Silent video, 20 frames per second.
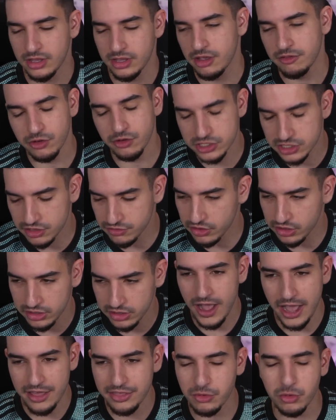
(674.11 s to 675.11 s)
First of
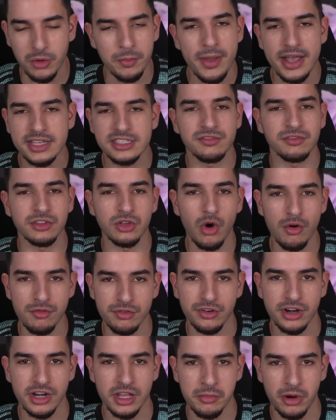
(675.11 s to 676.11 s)
all, I think we're massively
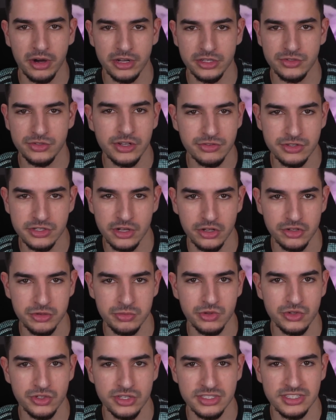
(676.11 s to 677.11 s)
overrating Marcus Rashford's
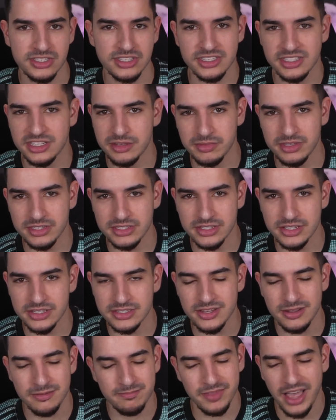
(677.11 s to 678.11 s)
contributions to this team these days.